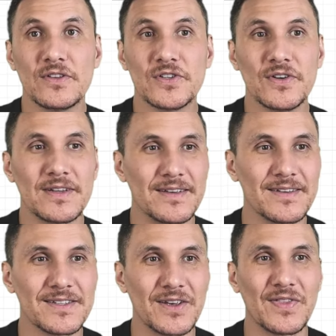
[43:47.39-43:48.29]
the journey.
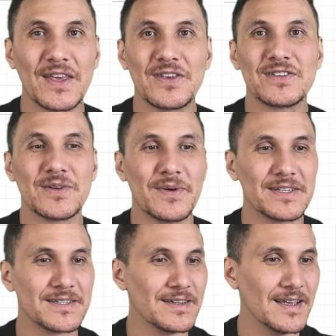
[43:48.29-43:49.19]
So thank you so
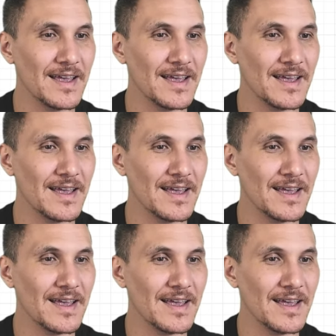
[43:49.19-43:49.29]
much.